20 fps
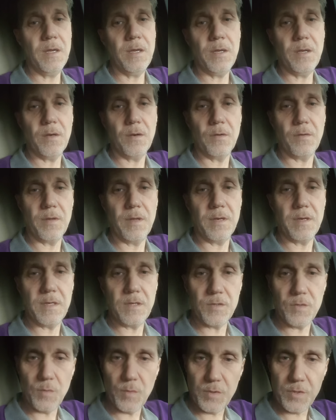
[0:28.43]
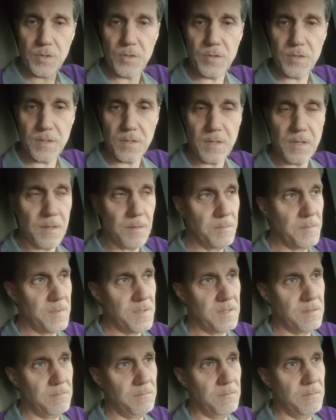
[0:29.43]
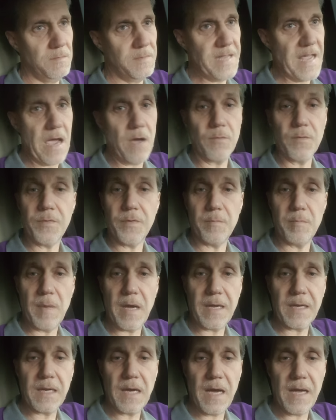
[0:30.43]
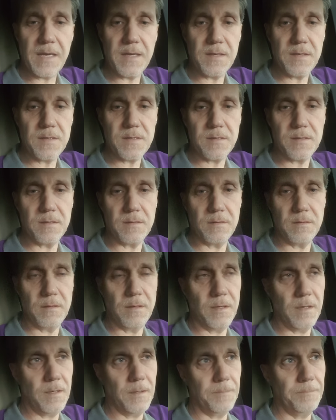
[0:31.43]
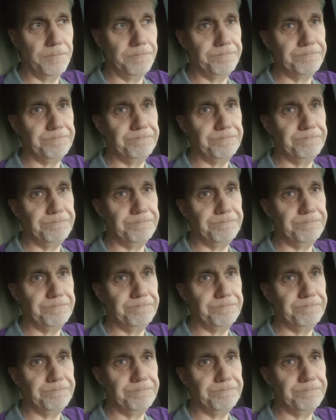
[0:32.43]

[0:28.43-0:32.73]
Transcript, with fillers: you know that intuition just comes down from my guidance and um,